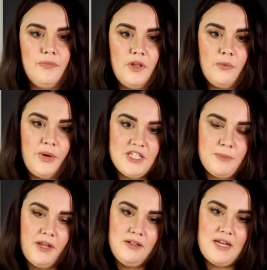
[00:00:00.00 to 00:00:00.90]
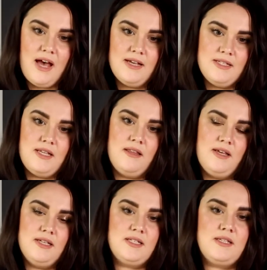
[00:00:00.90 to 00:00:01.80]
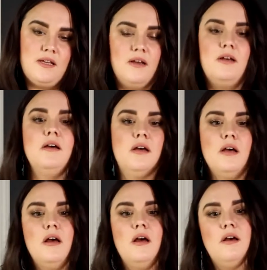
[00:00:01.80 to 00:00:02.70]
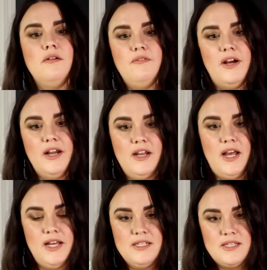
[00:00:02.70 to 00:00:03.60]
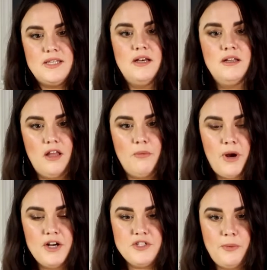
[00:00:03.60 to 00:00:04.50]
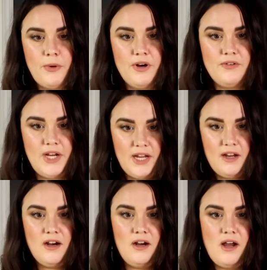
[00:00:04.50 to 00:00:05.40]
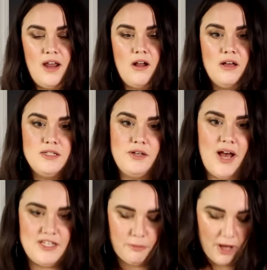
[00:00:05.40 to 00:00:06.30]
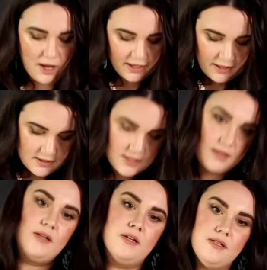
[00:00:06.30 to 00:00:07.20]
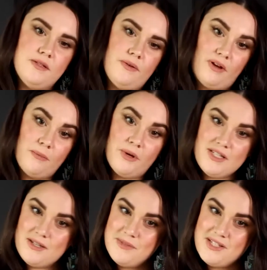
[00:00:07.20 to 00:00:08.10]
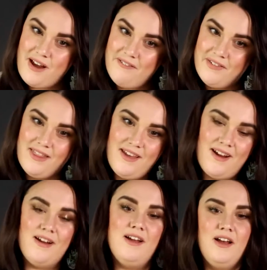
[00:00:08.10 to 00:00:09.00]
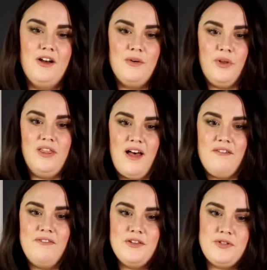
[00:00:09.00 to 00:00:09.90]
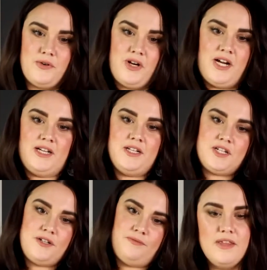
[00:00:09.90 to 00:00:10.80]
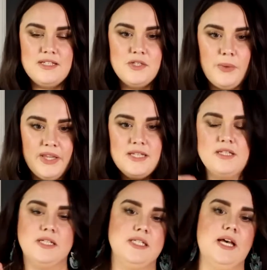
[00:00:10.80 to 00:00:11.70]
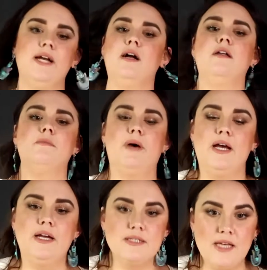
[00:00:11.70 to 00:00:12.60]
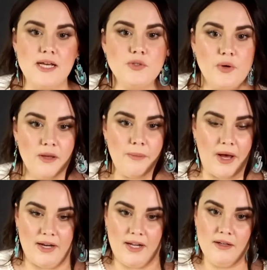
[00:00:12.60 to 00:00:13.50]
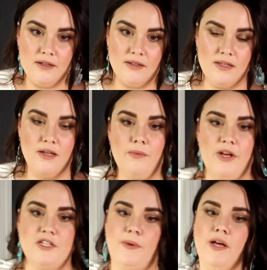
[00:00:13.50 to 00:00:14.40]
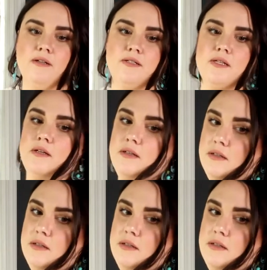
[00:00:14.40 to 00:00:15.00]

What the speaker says: The waist belt has this very nice lumbar support right here and also has a pocket. So you can put some stuff in there. Love the storage. This is what this looks like on my size 20 body, the waist belt.